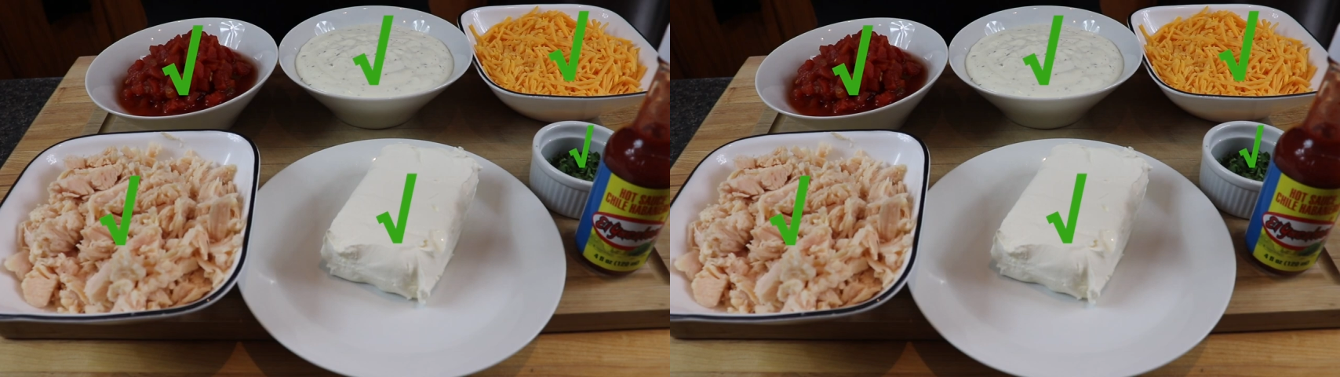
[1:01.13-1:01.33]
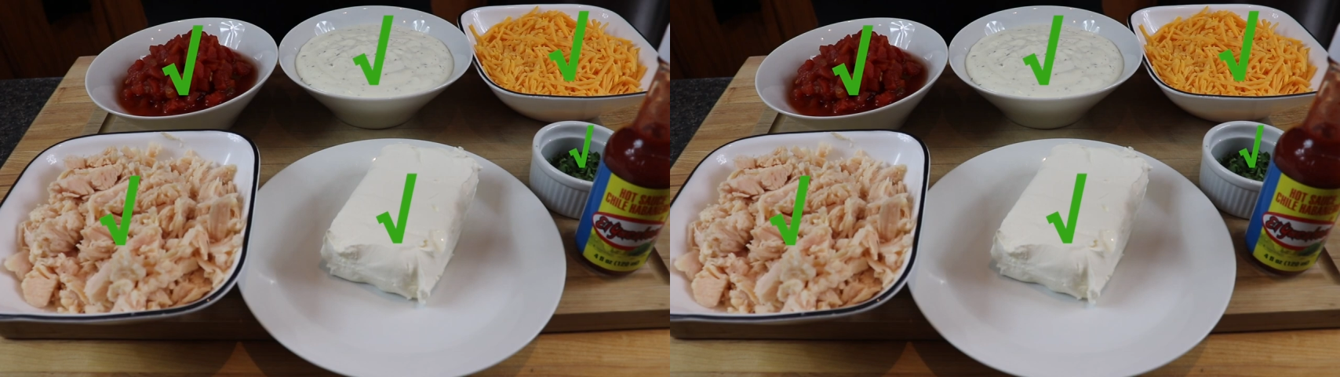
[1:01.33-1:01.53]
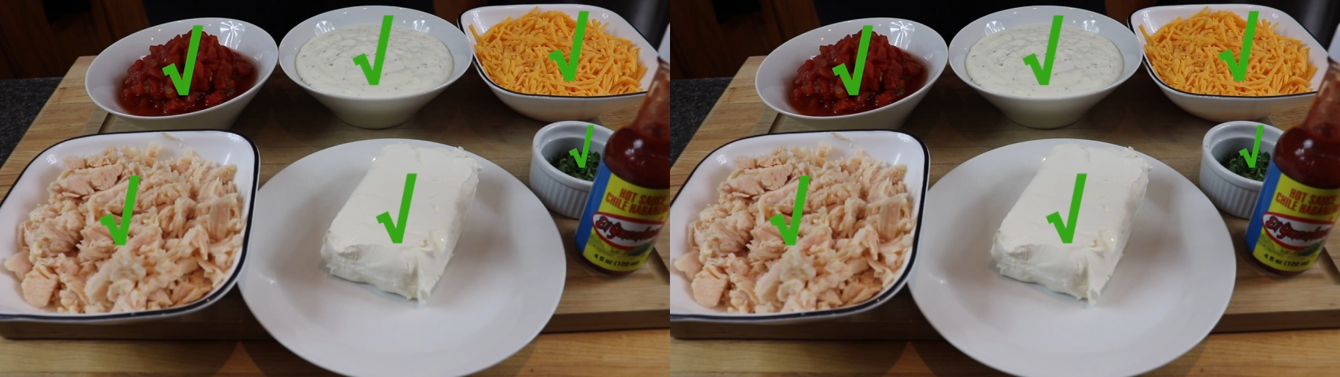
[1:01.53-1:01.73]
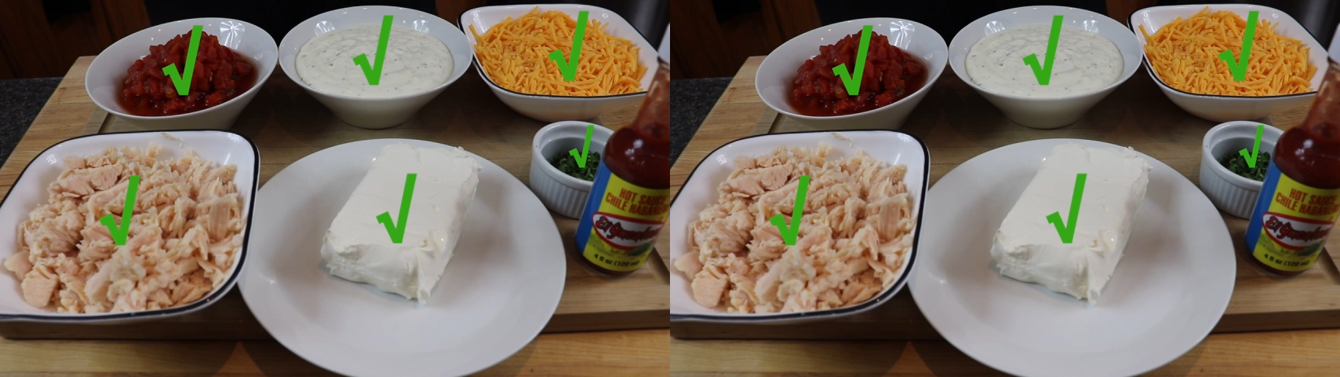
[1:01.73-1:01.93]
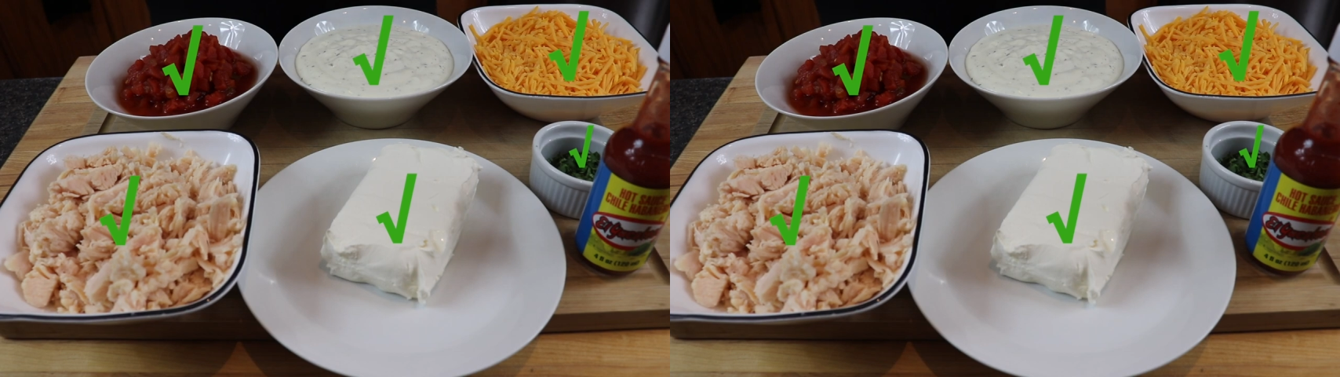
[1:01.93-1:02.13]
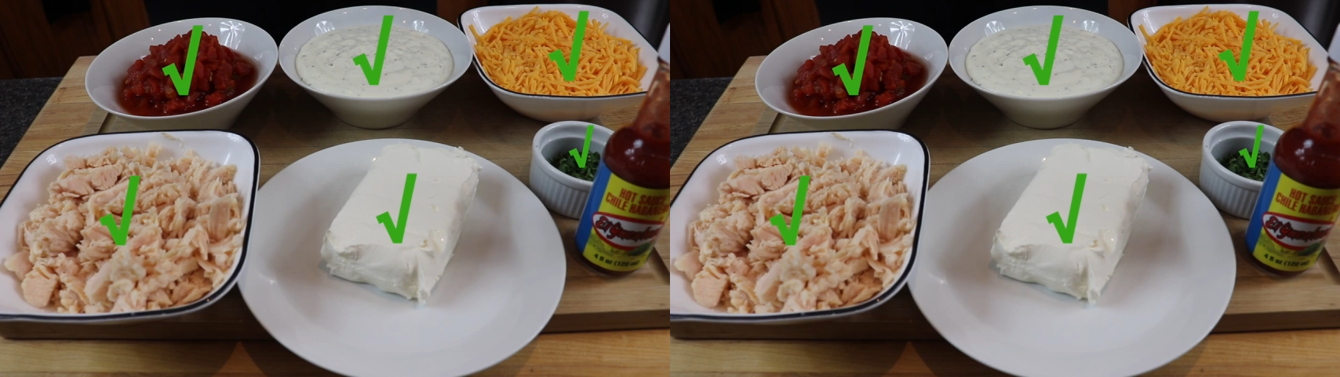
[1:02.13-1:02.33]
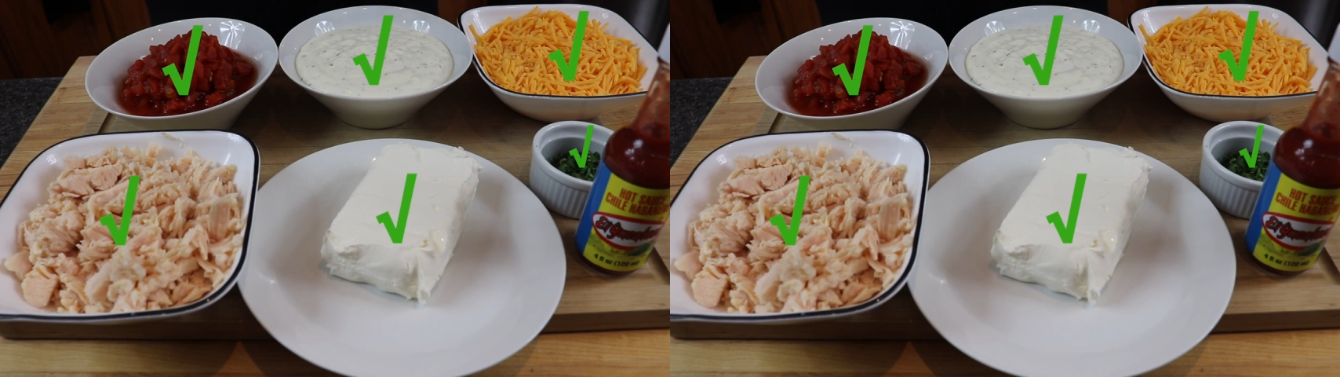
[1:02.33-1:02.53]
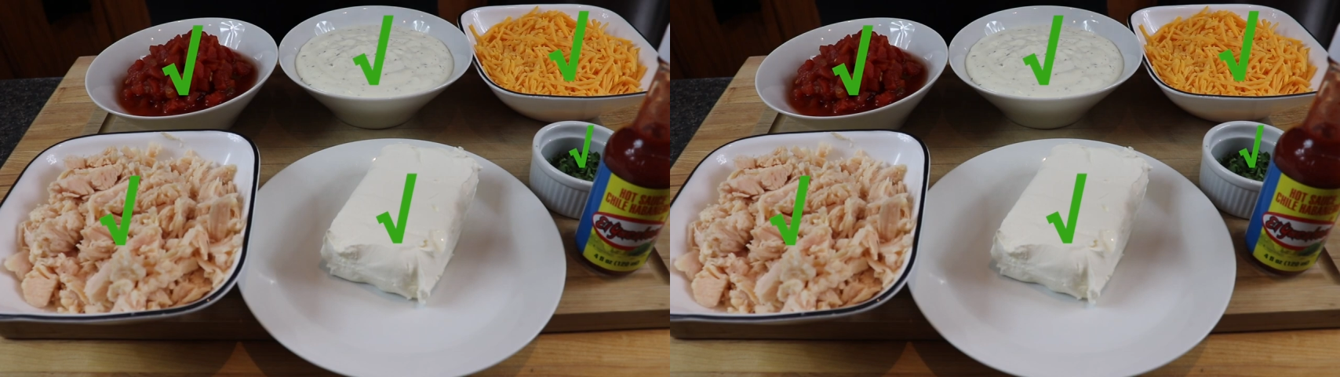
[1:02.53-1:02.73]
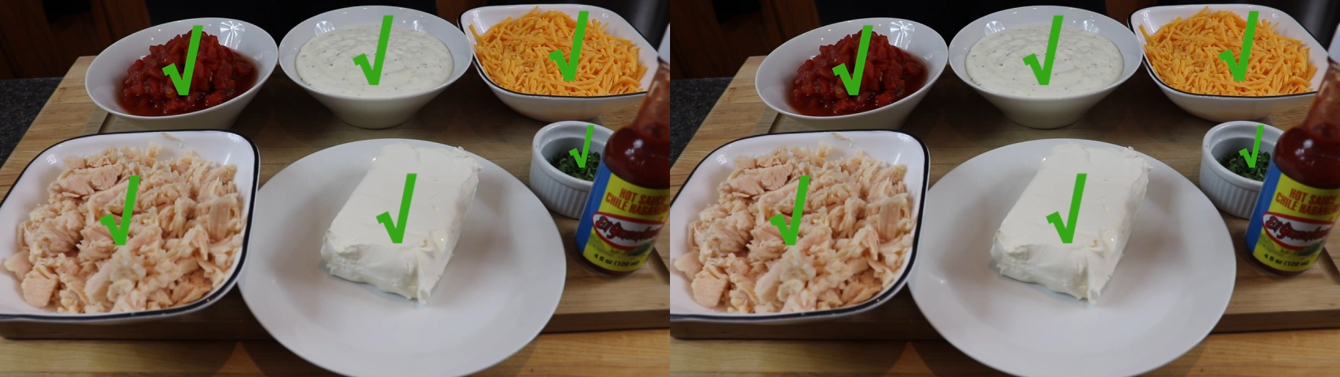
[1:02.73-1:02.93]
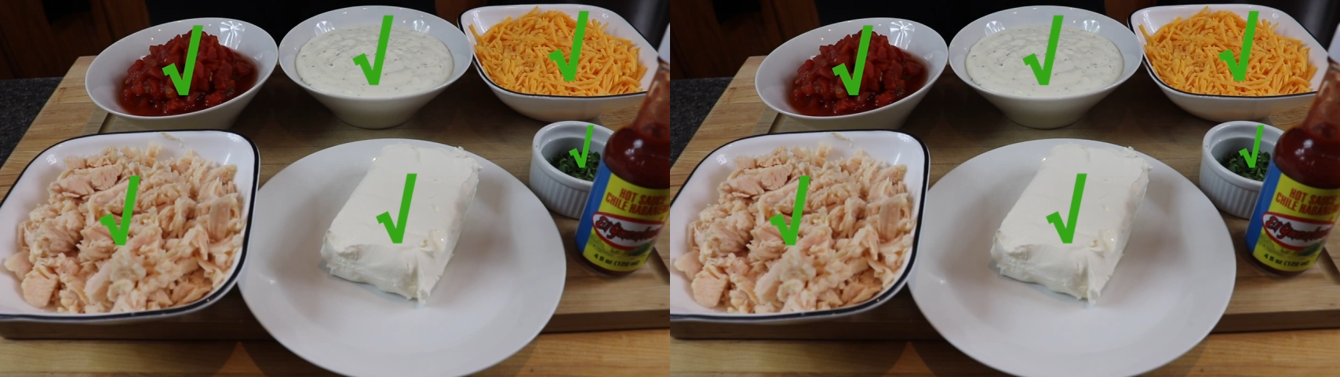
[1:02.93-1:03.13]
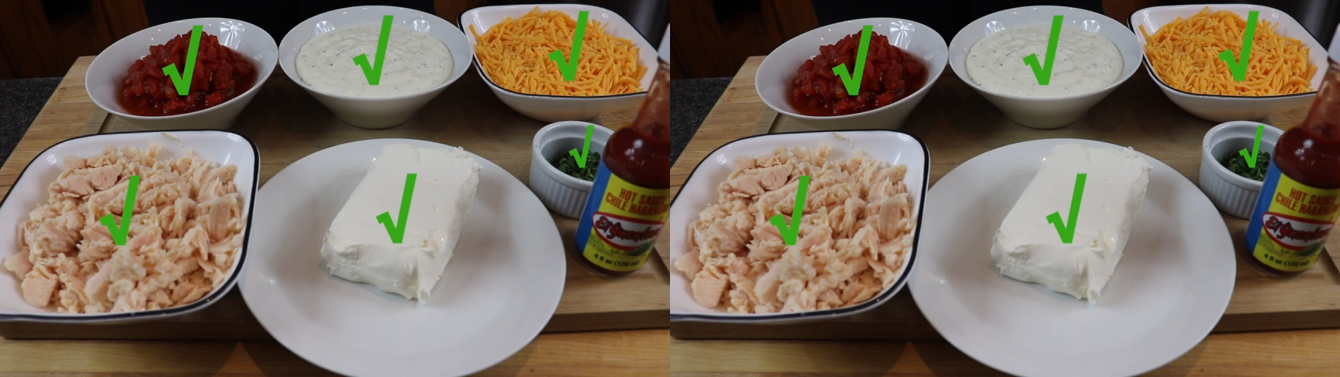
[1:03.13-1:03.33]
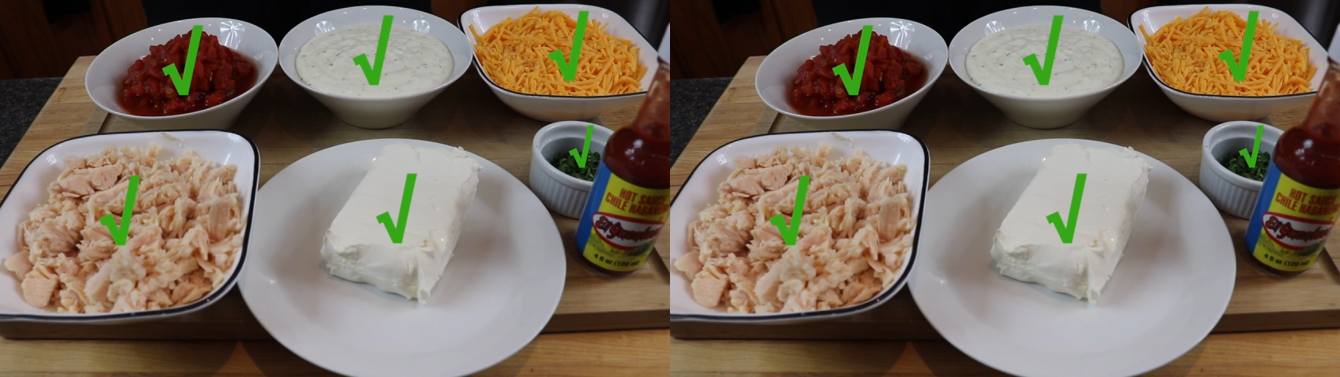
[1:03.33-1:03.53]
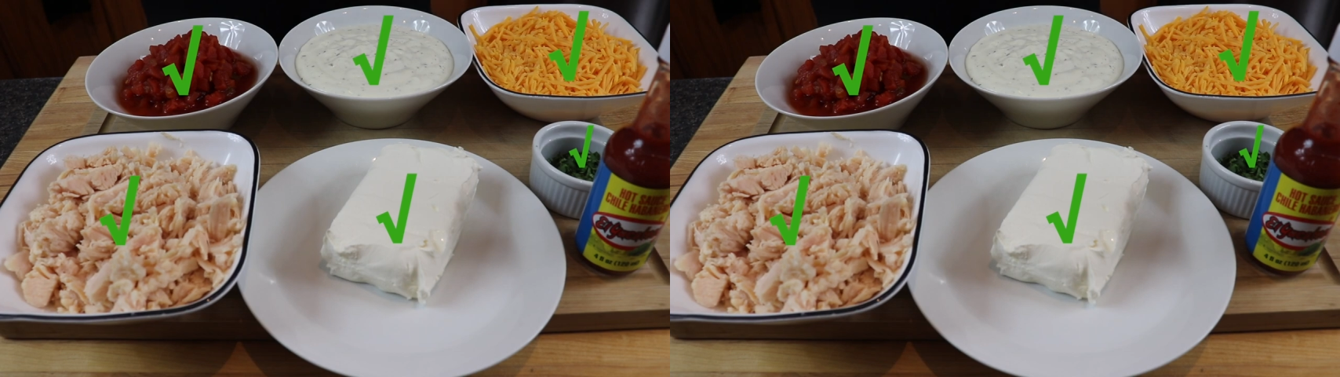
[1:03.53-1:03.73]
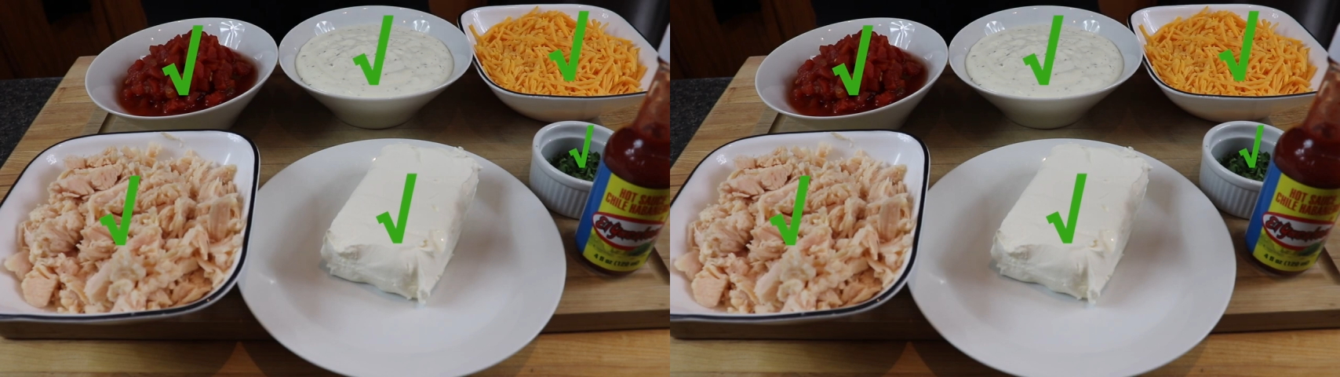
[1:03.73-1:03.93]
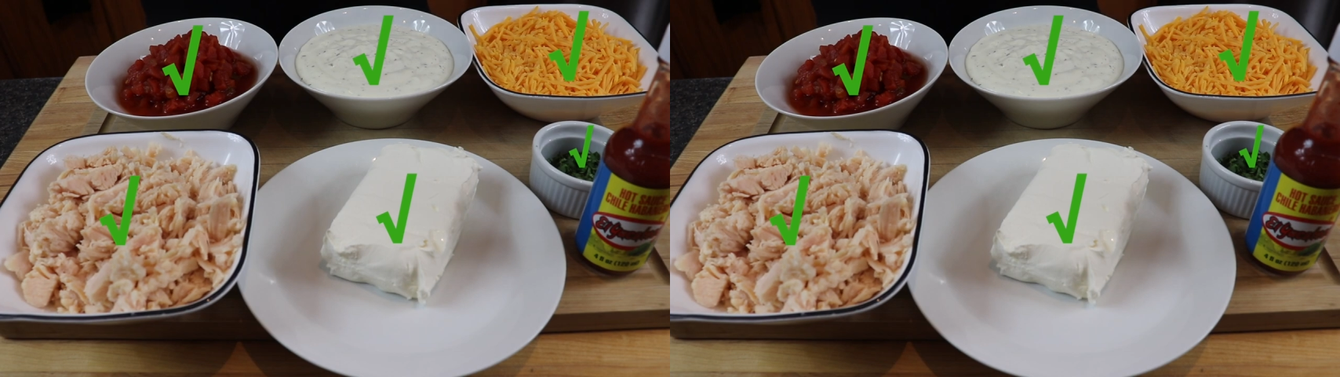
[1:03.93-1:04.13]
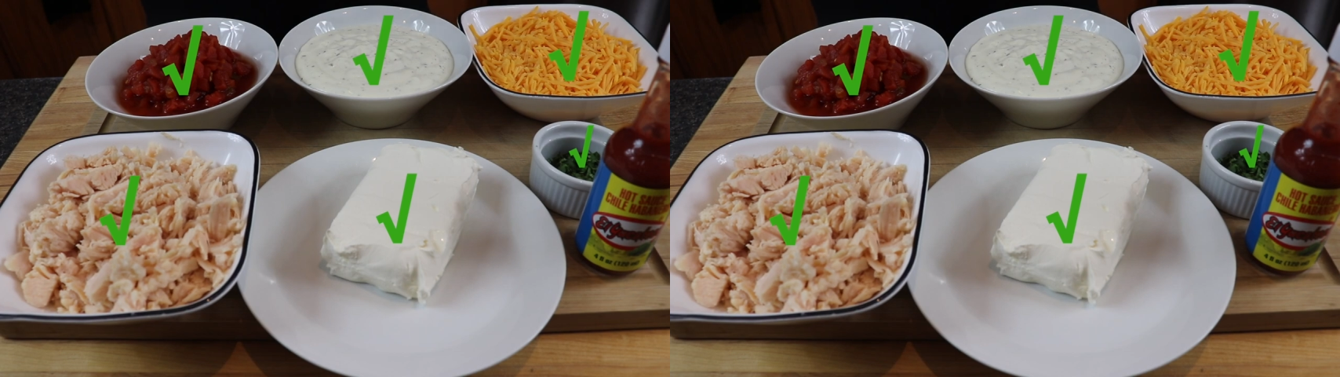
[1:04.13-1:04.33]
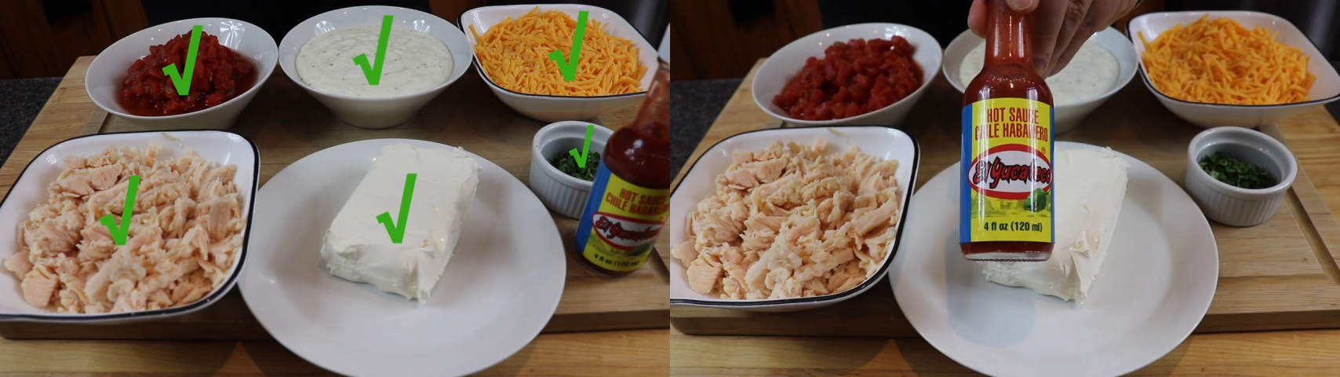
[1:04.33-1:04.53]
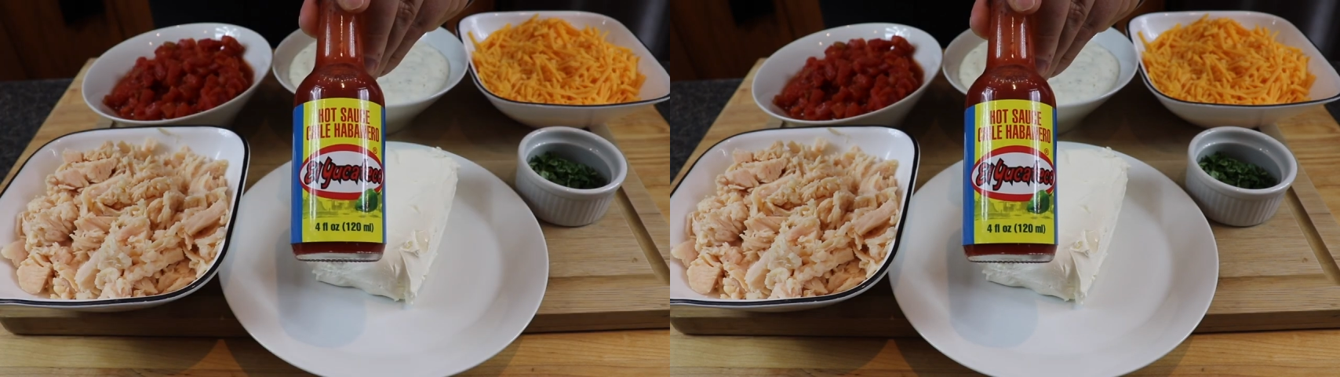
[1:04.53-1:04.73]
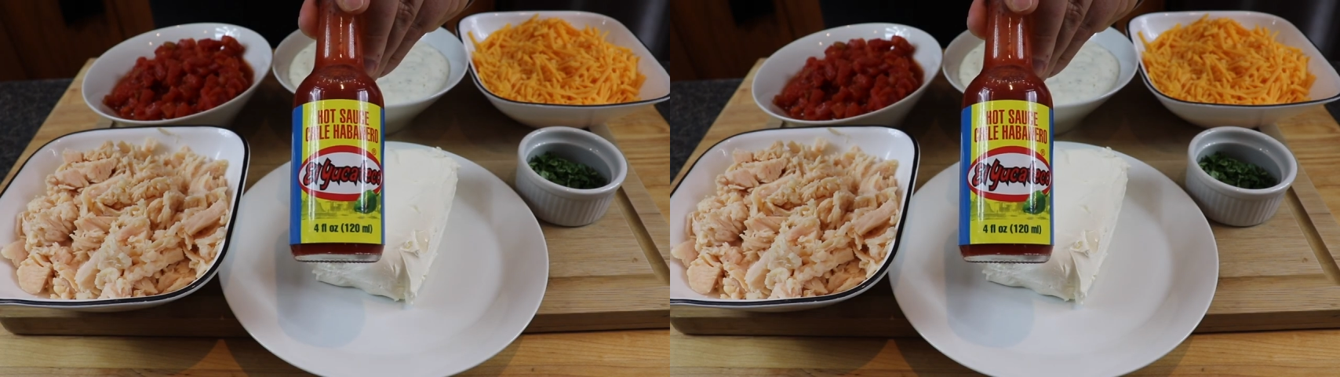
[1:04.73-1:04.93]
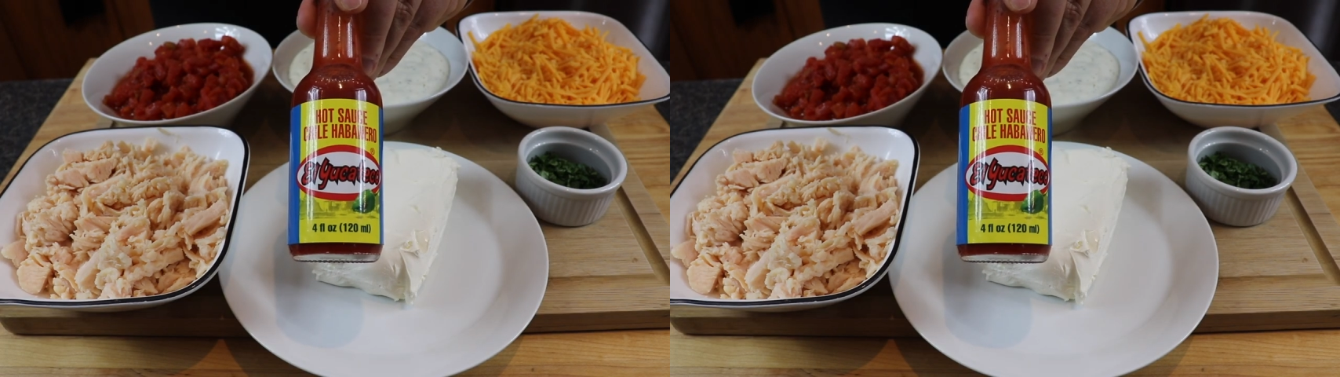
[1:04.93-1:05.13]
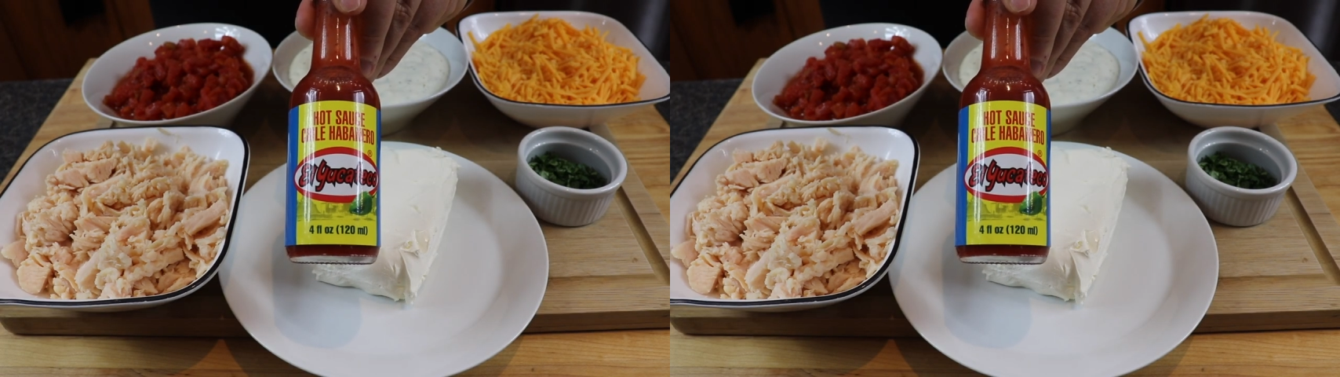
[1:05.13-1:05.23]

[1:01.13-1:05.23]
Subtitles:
Nobody's mouth can be seen.